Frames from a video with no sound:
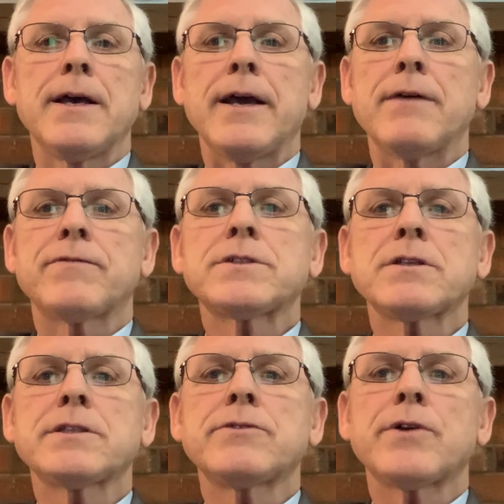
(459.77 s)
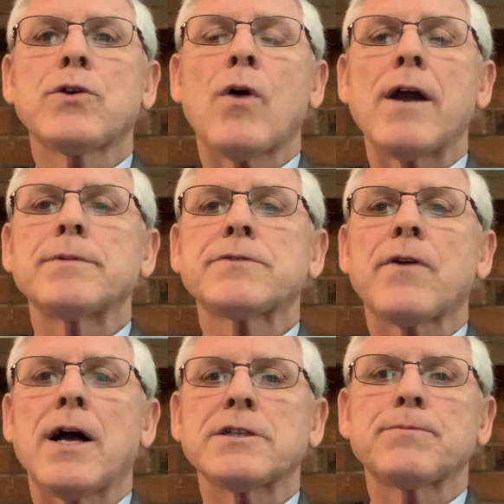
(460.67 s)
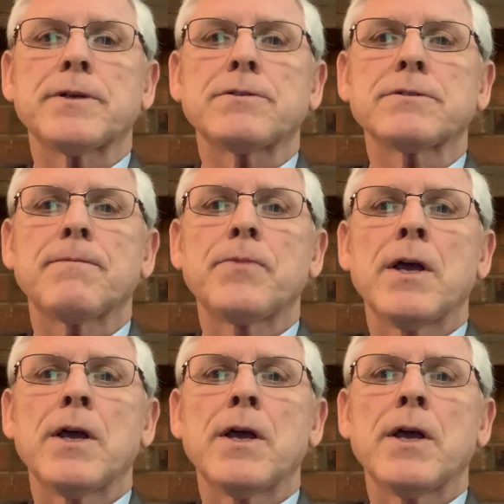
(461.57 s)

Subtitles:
and facility requirements for hospitals.